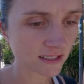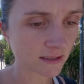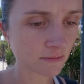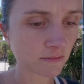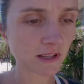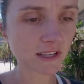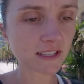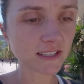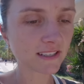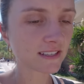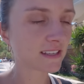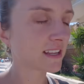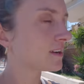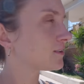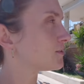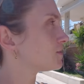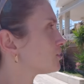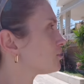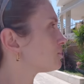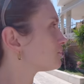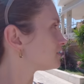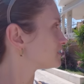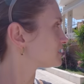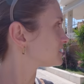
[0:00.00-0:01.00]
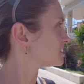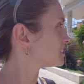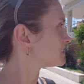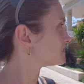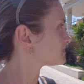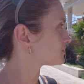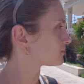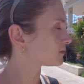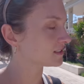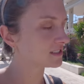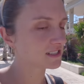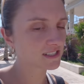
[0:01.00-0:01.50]
Some places I don't know if it's
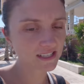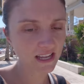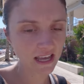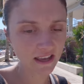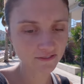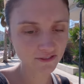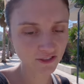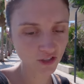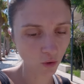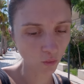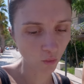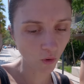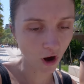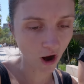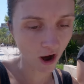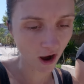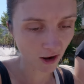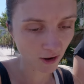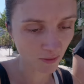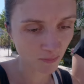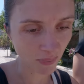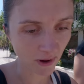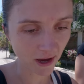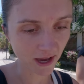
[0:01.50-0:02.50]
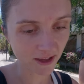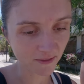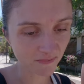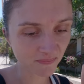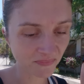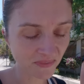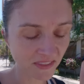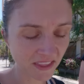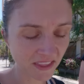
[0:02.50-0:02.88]
necessarily safe to walk. It's but... also